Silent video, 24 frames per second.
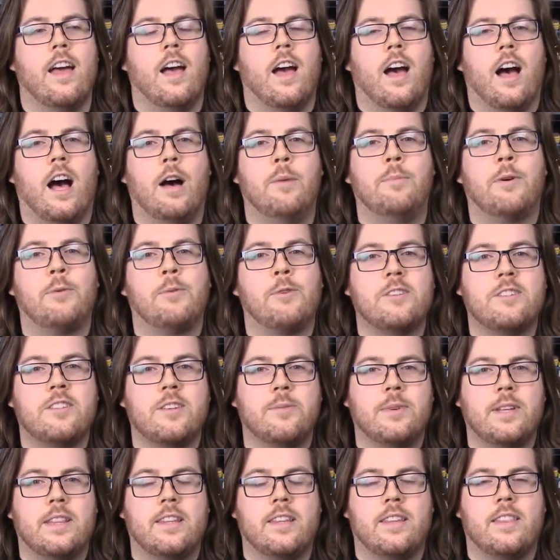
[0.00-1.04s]
Um, I will say
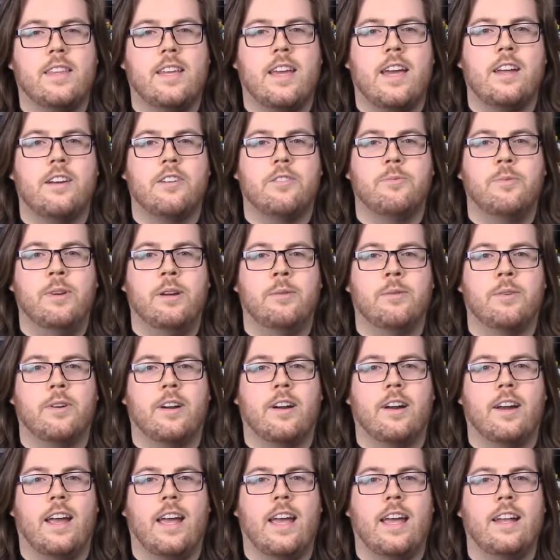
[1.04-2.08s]
with the theater we
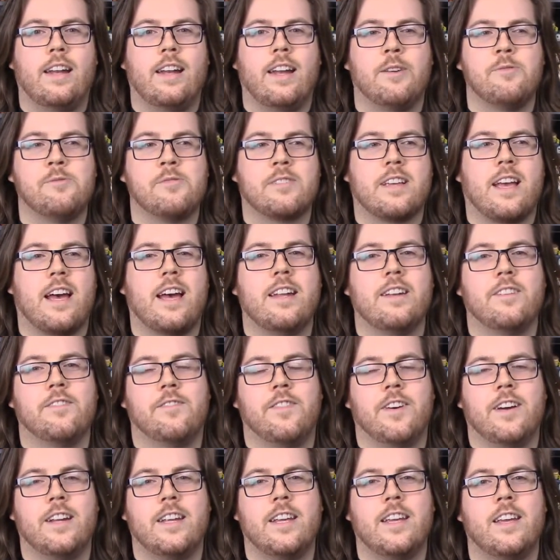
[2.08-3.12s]
were in, it was kind of
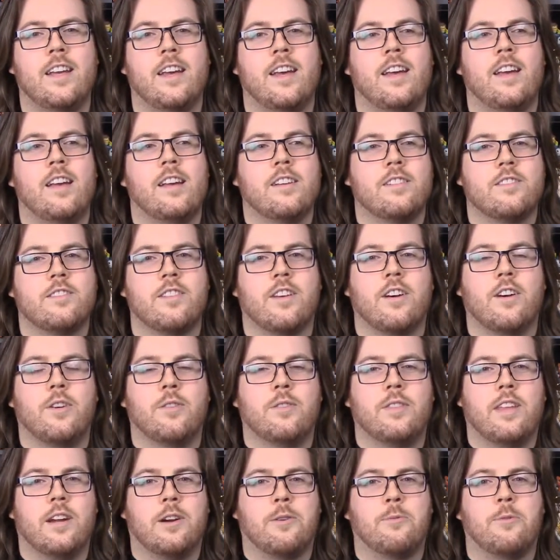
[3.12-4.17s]
funny. So
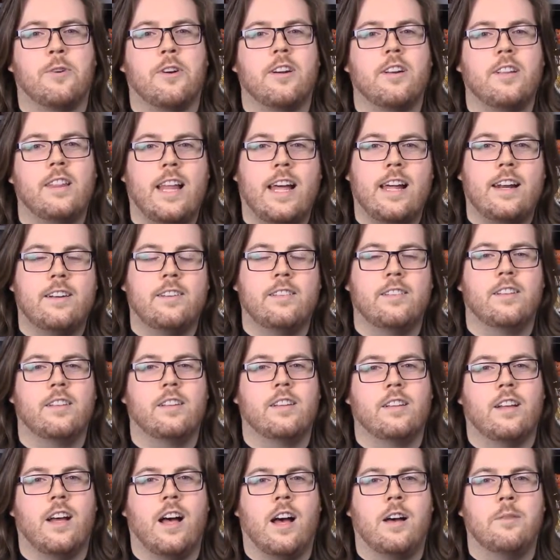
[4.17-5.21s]
there were a lot of
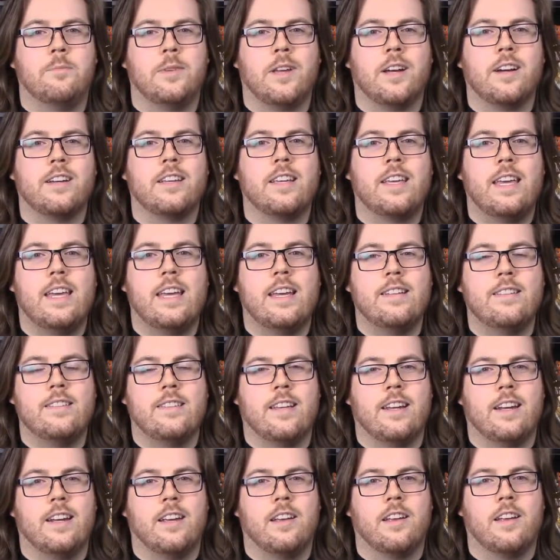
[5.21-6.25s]
um, young kids
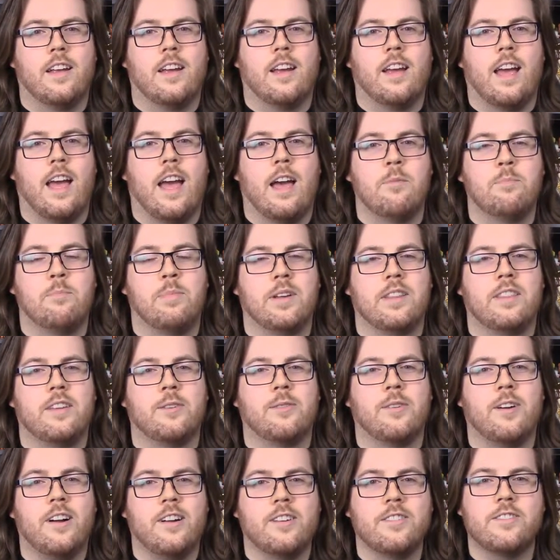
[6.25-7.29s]
in it, but there
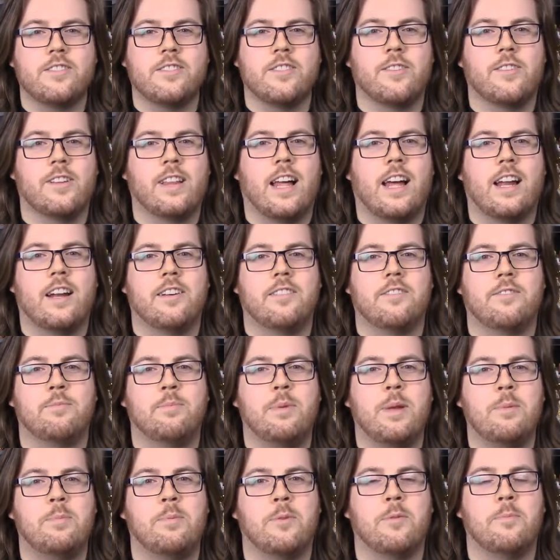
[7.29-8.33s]
were also a lot of
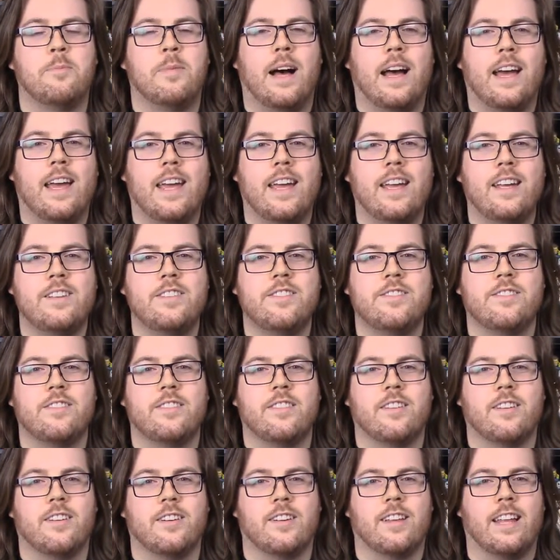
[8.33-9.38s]
people my age
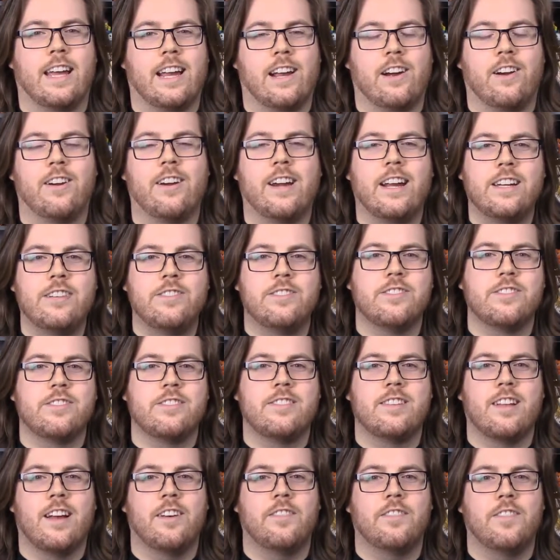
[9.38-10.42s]
or like our age and
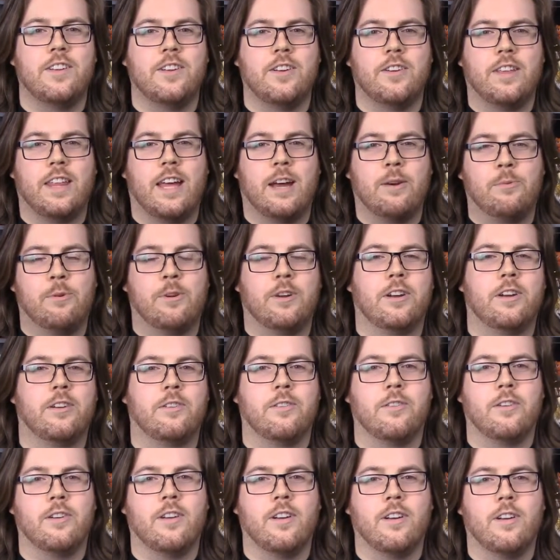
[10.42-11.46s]
stuff, you know, that would
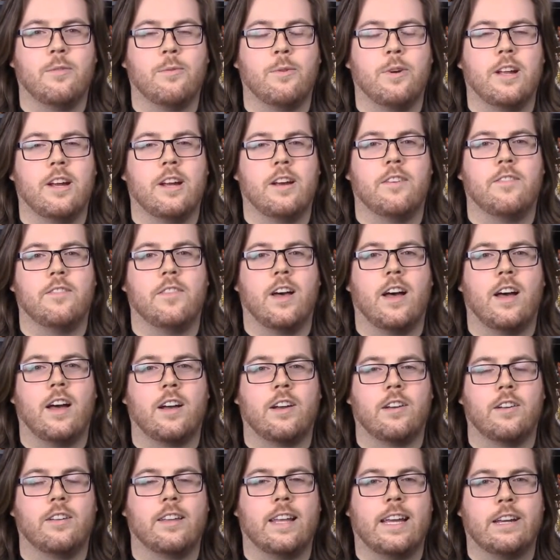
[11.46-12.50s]
would have uh,
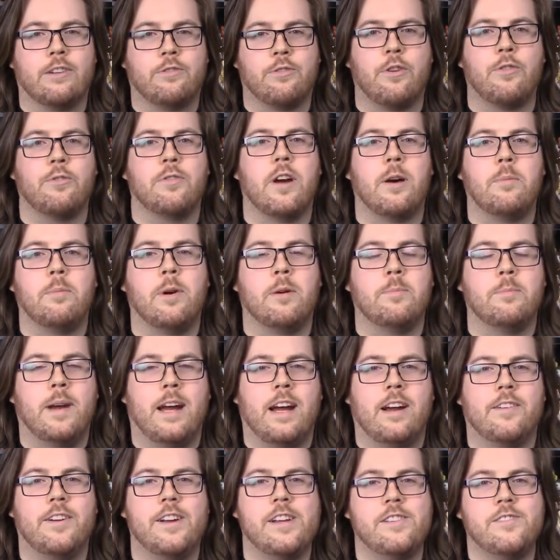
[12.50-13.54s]
like grown up on
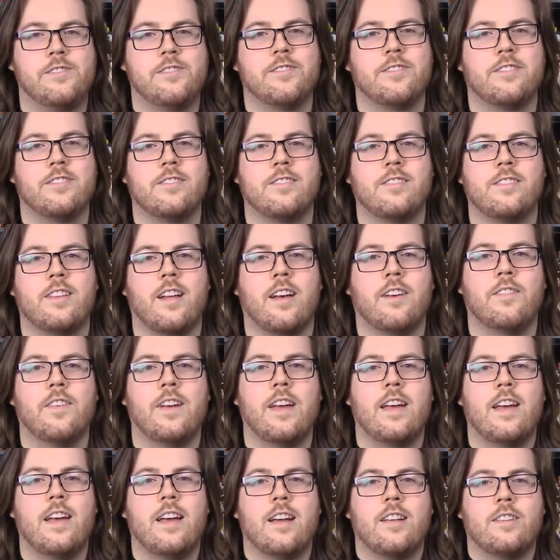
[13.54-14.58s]
Power Rangers and stuff.
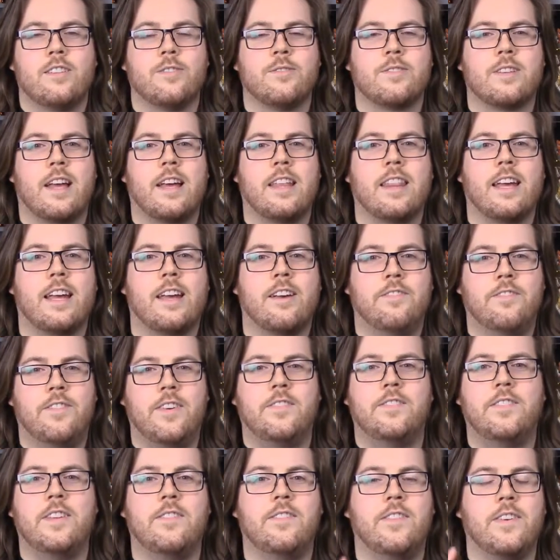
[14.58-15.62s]
So it's kind of like a
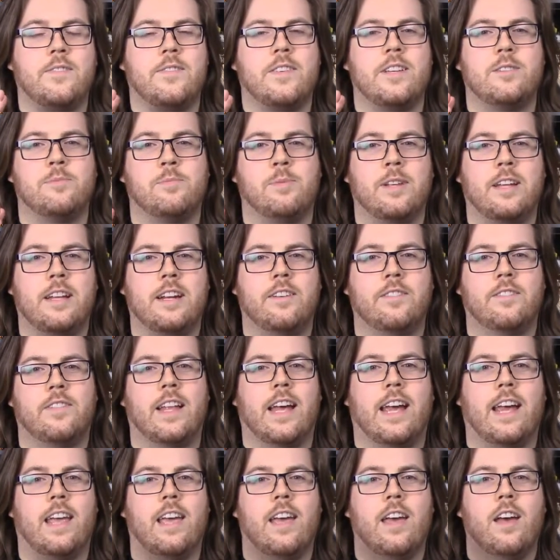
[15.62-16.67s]
fifty fifty split of
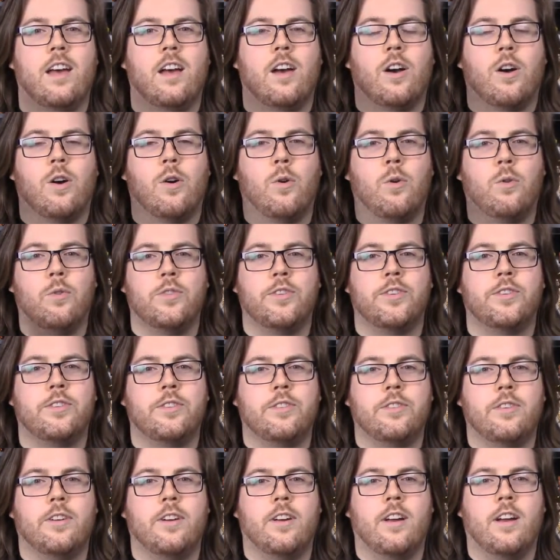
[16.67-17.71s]
like
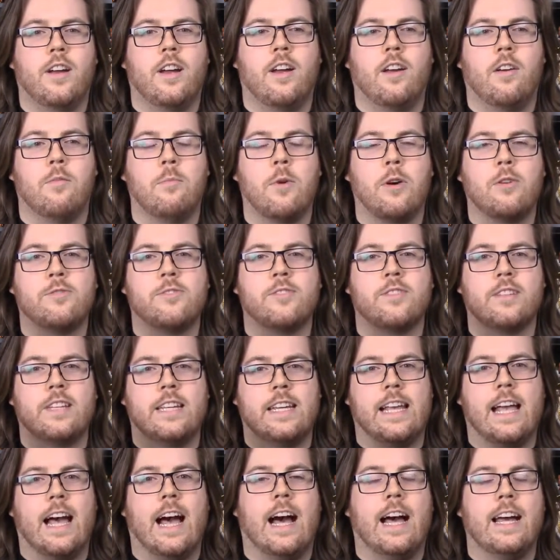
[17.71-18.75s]
older, mostly
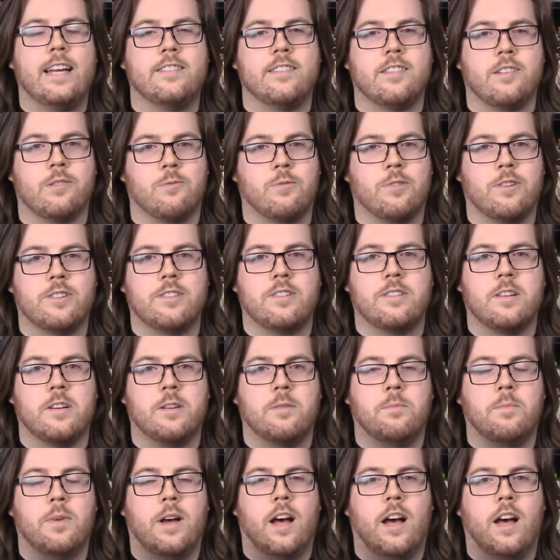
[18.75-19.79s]
guys. There were
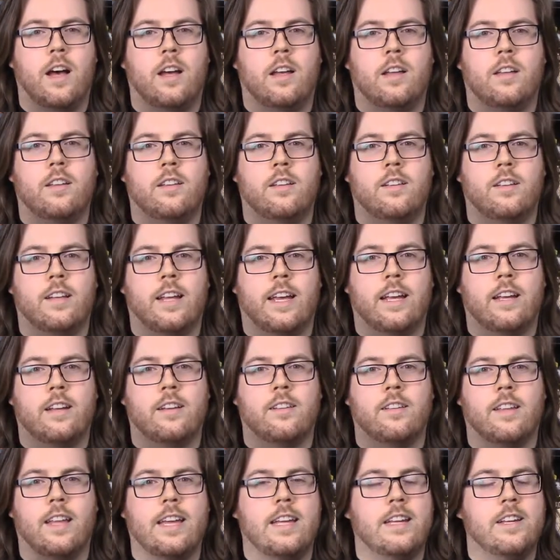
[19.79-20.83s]
some uh, like
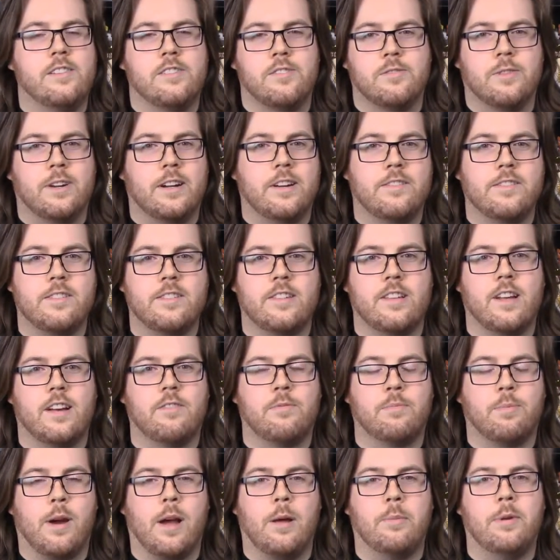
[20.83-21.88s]
ladies or whatever and
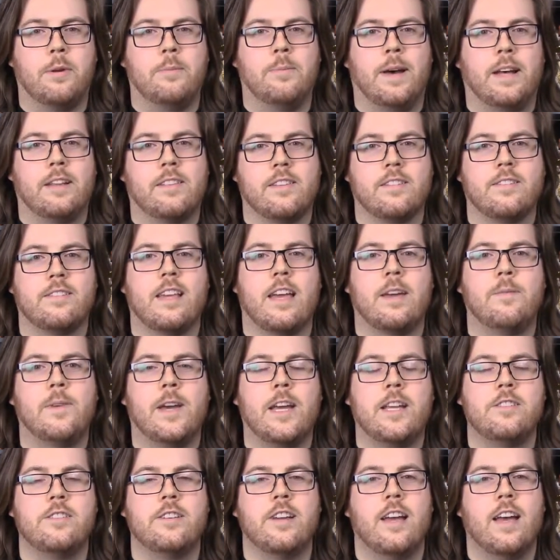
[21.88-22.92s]
stuff, probably about the same
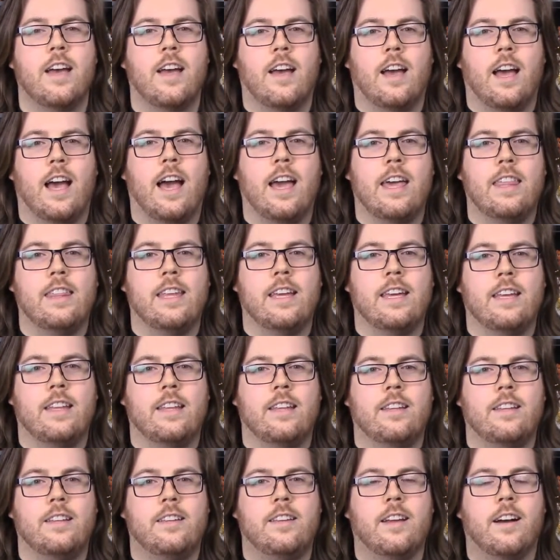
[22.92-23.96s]
age, and
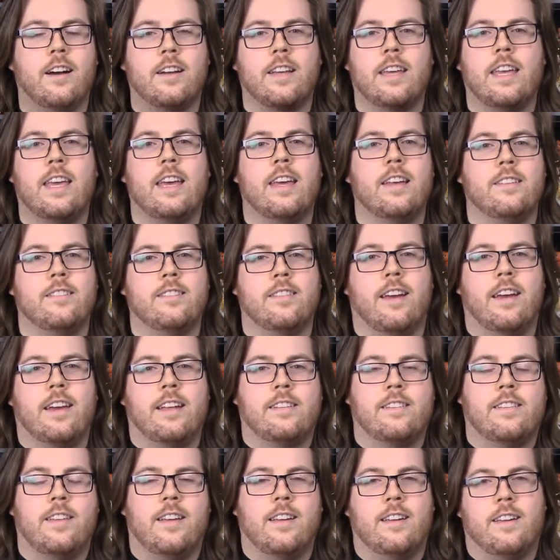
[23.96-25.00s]
then young kids
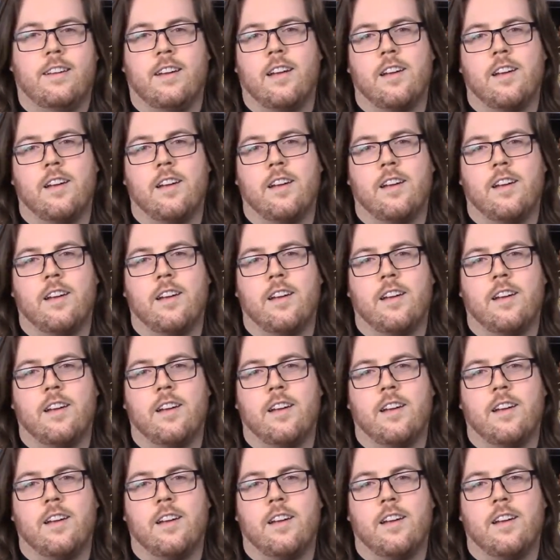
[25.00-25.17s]
like ten and